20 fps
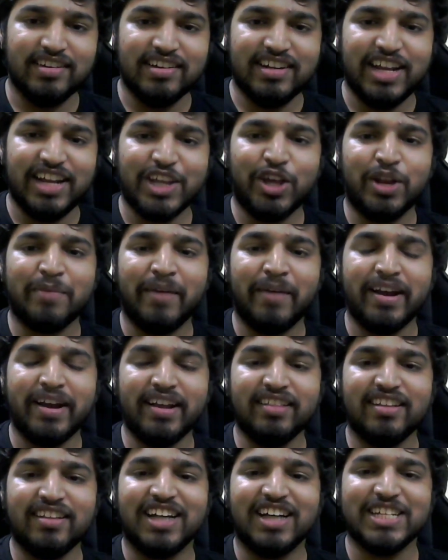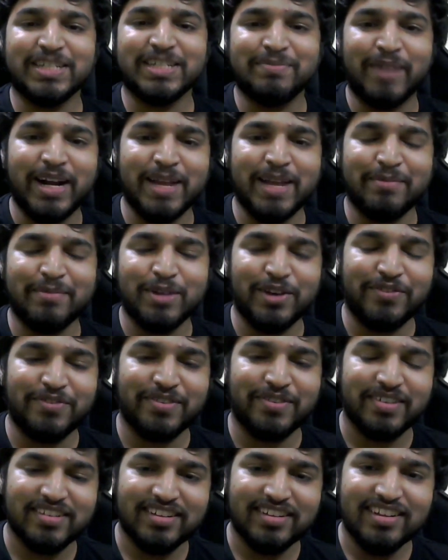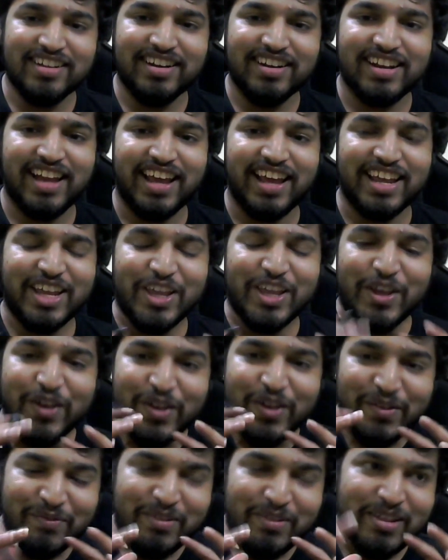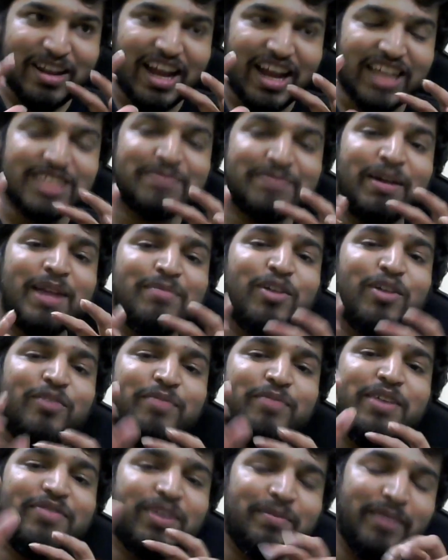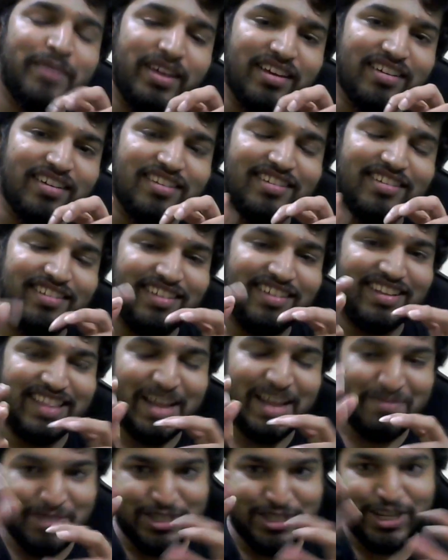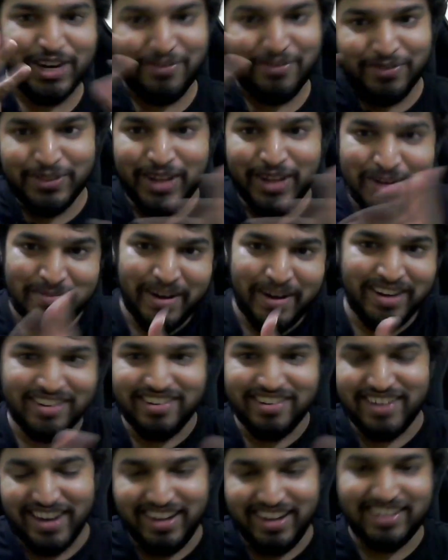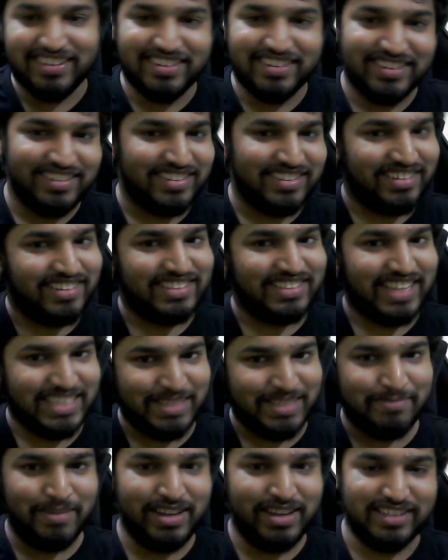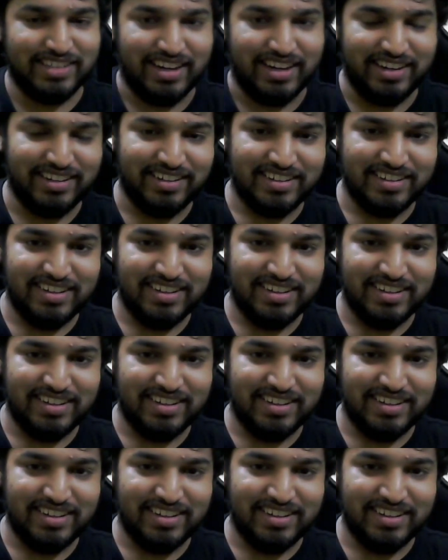Like you're reminding the largest multiple of B from A. That means you're left with the remainder, right? It's as simple as that.